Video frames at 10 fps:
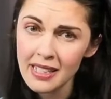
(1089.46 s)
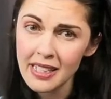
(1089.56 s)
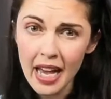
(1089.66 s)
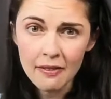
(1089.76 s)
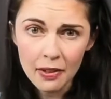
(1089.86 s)

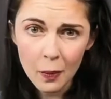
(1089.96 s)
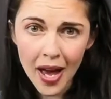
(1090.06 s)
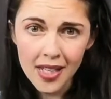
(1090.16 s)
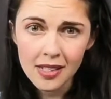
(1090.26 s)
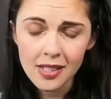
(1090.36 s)
dye for the
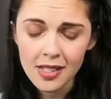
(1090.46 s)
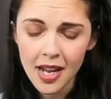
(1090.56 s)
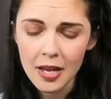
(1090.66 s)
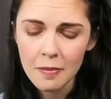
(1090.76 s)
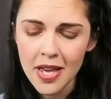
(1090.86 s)
wax this
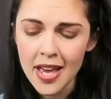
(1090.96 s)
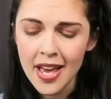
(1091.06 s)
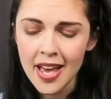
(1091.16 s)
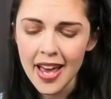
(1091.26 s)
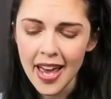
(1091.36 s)
time,
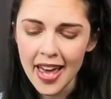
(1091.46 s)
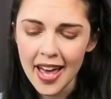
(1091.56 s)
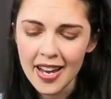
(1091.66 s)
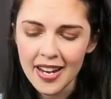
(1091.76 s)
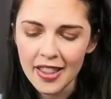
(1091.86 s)

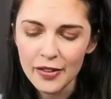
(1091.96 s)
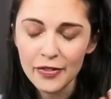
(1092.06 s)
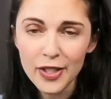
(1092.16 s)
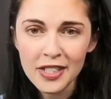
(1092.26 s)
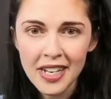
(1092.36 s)
and the
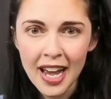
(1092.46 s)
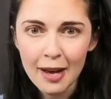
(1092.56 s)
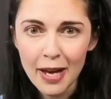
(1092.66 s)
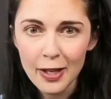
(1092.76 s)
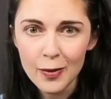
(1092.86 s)
first
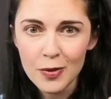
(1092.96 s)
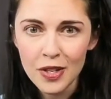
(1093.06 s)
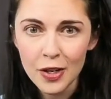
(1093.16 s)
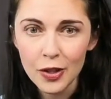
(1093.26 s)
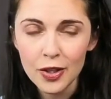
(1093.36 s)
time I used
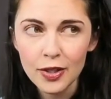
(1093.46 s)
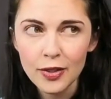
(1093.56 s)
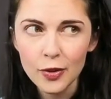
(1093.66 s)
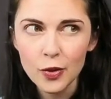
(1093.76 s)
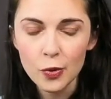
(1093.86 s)
a
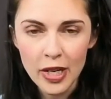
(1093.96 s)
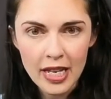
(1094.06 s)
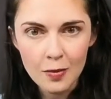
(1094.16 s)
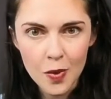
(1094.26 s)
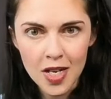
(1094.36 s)

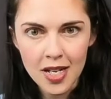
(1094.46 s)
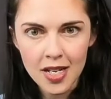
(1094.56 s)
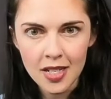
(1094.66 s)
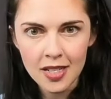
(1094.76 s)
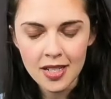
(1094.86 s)
green
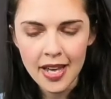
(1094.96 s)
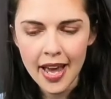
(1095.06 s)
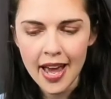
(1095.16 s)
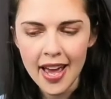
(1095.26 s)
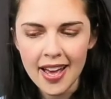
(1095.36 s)
one,
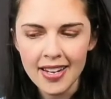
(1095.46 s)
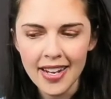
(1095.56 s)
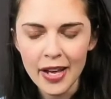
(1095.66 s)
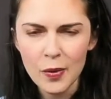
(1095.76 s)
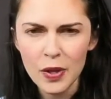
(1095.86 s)
and
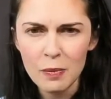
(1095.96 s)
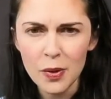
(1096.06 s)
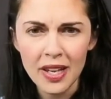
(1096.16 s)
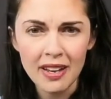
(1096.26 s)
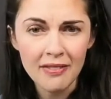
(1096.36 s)
I'd only
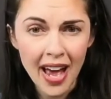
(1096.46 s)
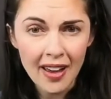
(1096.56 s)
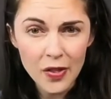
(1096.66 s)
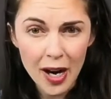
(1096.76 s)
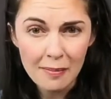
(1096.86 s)
put like
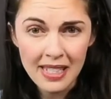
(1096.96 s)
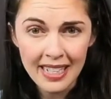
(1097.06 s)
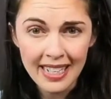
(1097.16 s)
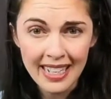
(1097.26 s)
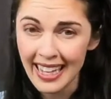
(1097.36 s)
5 drops in
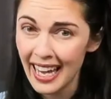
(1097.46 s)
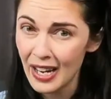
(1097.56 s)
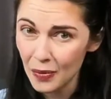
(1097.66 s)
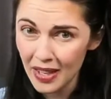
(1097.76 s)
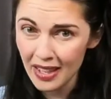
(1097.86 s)
it, and like I
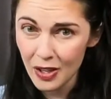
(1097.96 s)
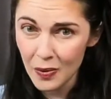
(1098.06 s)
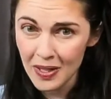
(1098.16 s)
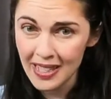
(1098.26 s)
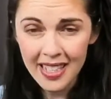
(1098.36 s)
don't think that you
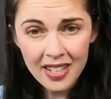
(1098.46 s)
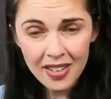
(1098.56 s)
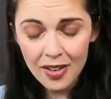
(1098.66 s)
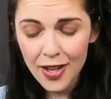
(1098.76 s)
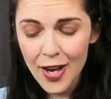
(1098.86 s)
could see it
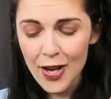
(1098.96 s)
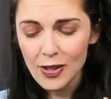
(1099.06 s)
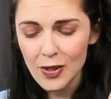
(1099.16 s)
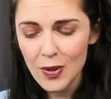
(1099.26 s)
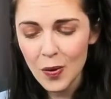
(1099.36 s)
all.
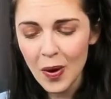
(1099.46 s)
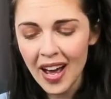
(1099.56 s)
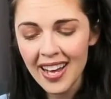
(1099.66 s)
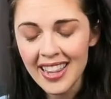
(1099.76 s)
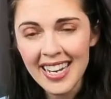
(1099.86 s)
So
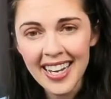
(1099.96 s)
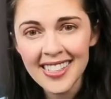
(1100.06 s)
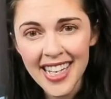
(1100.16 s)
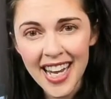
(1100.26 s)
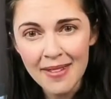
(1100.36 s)
the
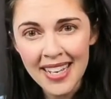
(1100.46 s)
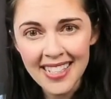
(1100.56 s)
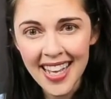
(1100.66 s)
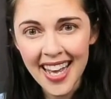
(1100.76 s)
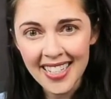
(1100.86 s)
next time I
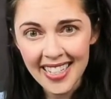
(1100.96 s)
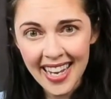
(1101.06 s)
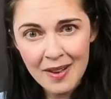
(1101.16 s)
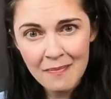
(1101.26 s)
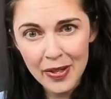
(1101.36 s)
decided to
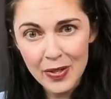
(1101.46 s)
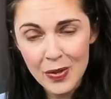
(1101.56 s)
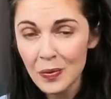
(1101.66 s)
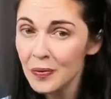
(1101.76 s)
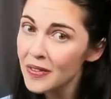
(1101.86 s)
up it
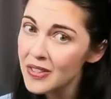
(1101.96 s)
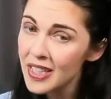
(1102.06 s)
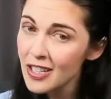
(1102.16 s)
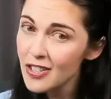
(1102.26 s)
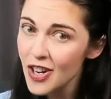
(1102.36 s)
to
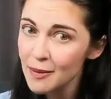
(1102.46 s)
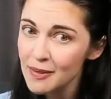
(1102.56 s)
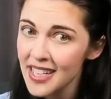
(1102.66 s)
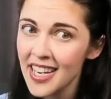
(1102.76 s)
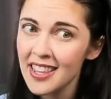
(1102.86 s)
15 drops,
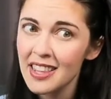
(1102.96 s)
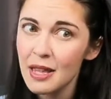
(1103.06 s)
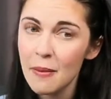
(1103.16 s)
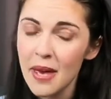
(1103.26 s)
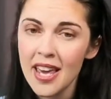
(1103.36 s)
thinking that
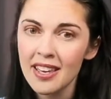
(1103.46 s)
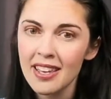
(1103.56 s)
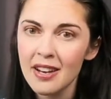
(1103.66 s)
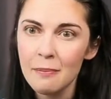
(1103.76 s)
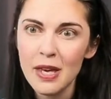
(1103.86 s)
the pink
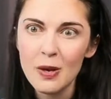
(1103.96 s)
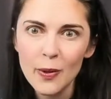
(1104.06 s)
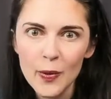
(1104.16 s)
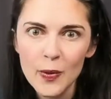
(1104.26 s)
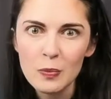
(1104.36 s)
and it being
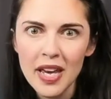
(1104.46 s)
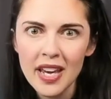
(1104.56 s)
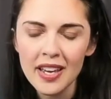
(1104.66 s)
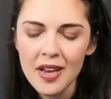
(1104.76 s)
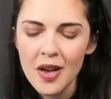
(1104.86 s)
rose
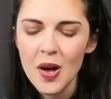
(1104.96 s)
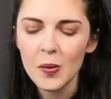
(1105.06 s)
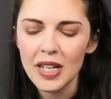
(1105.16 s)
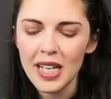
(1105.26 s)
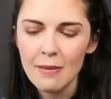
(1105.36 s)
pink
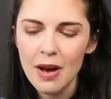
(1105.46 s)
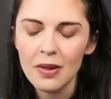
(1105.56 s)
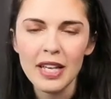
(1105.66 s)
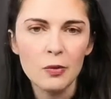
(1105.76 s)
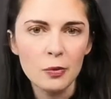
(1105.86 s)
would come out
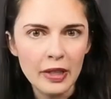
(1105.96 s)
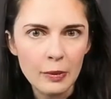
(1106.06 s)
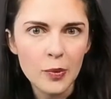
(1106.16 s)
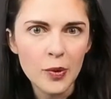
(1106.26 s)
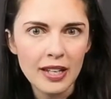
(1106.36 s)
like a
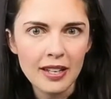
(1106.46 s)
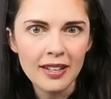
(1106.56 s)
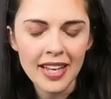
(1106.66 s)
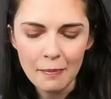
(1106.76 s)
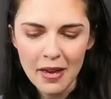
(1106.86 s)
really pretty
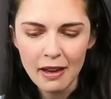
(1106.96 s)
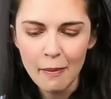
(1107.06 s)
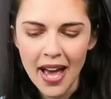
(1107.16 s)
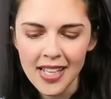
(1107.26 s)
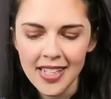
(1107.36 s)
like pink
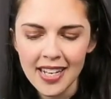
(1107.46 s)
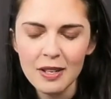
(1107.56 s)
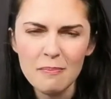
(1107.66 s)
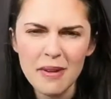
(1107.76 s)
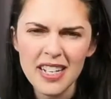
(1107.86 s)

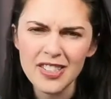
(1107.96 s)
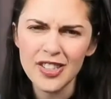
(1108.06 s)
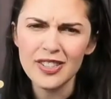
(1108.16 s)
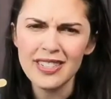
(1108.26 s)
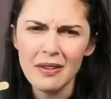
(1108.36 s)
pastel, but it
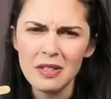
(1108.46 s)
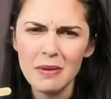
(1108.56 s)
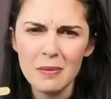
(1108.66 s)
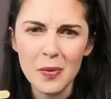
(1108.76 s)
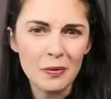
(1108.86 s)
turned out to
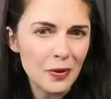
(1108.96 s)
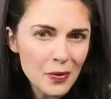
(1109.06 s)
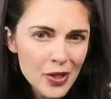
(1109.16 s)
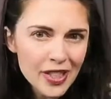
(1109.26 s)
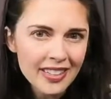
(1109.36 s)
be more
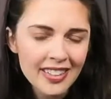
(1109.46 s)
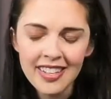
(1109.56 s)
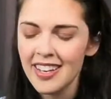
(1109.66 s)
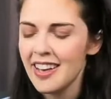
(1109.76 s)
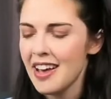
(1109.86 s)
fuchsia.
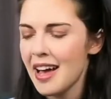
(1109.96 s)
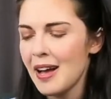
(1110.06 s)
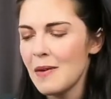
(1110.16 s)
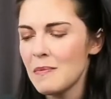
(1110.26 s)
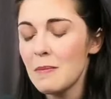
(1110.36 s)

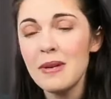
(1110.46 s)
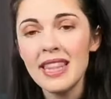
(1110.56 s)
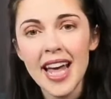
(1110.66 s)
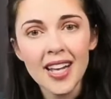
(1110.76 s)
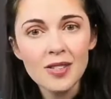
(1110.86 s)

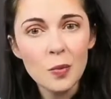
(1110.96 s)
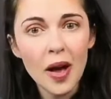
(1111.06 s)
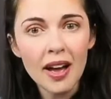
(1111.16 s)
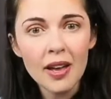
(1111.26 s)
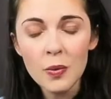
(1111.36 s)
But that's
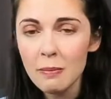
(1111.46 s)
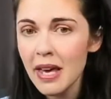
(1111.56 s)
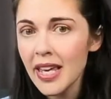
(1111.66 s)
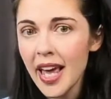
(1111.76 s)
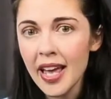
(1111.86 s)
why we
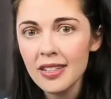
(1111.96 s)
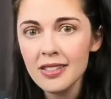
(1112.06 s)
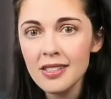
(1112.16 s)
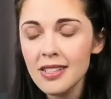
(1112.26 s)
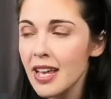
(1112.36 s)
make
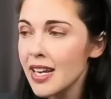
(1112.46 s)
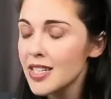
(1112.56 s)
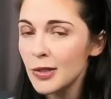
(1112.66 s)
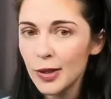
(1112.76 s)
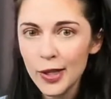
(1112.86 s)
candles, and
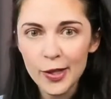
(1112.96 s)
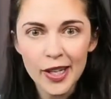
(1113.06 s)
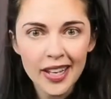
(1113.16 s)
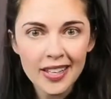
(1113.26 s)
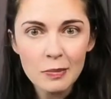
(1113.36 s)
it's a
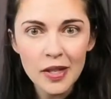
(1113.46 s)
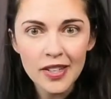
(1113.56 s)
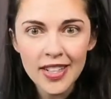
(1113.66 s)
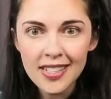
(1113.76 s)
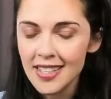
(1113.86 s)
learning
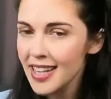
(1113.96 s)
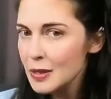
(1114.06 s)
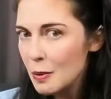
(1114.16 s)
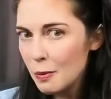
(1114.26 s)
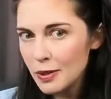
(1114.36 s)
experience, and
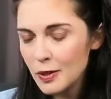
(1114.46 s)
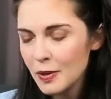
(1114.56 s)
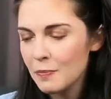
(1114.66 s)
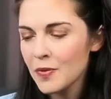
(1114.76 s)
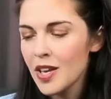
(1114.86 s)
that's what we're
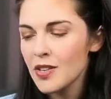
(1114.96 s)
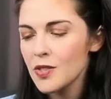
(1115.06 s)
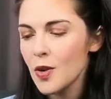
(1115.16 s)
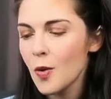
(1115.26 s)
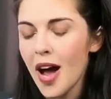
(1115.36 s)
doing.
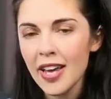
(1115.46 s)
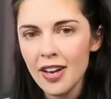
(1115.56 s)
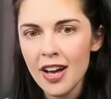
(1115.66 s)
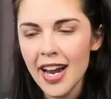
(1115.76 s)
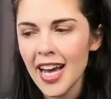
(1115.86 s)
So I
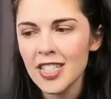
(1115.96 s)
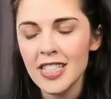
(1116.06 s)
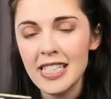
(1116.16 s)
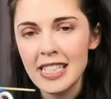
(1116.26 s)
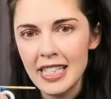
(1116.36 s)
got
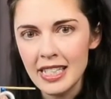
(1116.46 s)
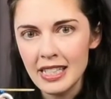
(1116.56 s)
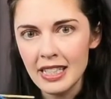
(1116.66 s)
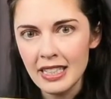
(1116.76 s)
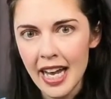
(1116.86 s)
actually
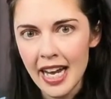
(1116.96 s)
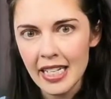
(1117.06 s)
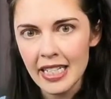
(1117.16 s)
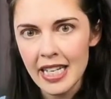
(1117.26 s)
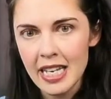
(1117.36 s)
6 little
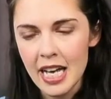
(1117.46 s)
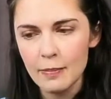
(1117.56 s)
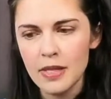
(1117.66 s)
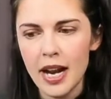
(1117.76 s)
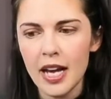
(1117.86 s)
tiny
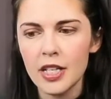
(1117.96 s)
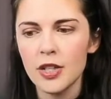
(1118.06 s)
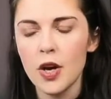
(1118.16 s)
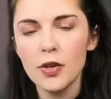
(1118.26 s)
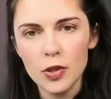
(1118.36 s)
teacups that
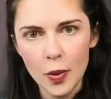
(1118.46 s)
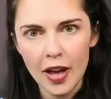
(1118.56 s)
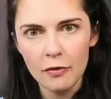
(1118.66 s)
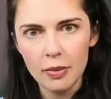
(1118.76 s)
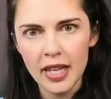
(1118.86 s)
actually also
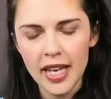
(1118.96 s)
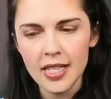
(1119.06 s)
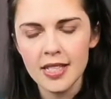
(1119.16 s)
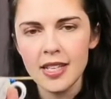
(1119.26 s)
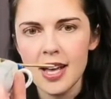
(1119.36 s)
have
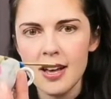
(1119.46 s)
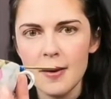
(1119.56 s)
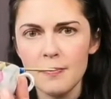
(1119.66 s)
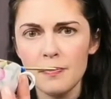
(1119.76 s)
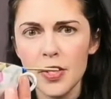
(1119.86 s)
plates
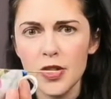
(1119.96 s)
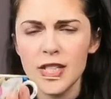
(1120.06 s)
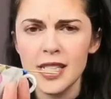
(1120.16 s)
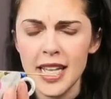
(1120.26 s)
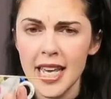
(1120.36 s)
that are
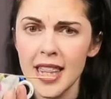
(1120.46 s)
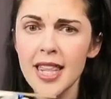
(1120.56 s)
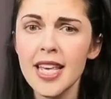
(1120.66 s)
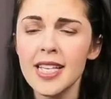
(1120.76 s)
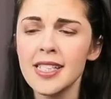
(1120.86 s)
just like
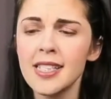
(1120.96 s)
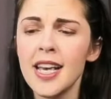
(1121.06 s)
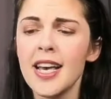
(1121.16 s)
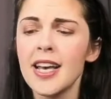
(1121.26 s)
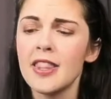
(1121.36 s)
this,
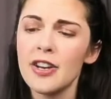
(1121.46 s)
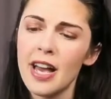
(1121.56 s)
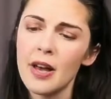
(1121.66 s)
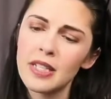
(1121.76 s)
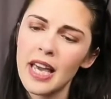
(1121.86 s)
that are
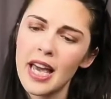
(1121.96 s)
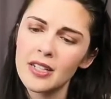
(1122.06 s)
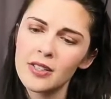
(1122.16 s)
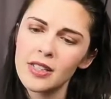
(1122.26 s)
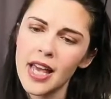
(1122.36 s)
now into
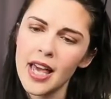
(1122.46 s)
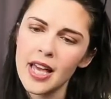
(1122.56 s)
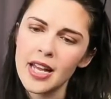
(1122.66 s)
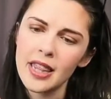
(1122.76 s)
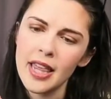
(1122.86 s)
candles,
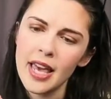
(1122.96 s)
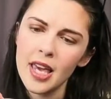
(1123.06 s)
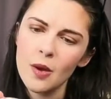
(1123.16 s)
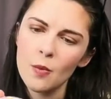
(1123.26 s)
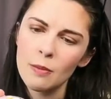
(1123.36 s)
and
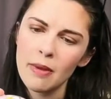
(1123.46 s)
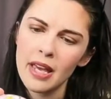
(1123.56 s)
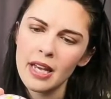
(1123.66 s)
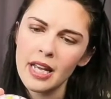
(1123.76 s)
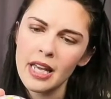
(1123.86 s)
they were
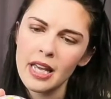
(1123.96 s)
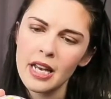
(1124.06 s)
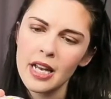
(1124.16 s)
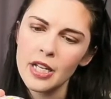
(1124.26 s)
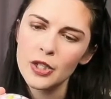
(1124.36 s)
made
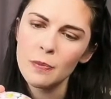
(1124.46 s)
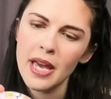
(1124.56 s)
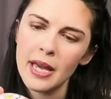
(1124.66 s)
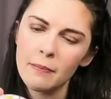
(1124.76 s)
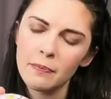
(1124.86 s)
in
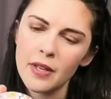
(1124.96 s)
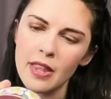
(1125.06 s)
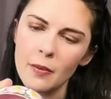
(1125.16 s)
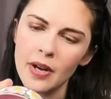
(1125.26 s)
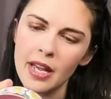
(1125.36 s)
Japan, and
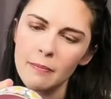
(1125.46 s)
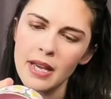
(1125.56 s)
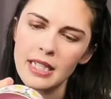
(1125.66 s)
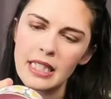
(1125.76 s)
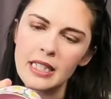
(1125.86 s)
they were hand
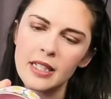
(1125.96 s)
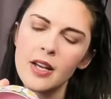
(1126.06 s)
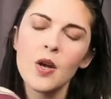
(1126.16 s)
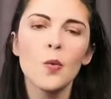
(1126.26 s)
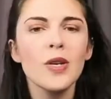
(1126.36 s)
painted,
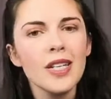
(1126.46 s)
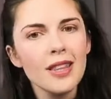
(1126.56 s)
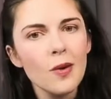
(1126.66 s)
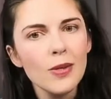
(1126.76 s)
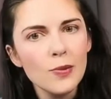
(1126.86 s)
which I
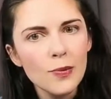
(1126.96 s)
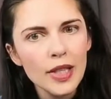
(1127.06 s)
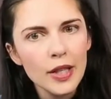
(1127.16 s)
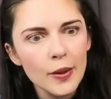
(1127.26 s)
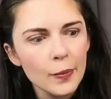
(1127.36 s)
thought was
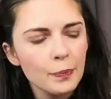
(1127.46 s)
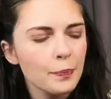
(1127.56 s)
really cute.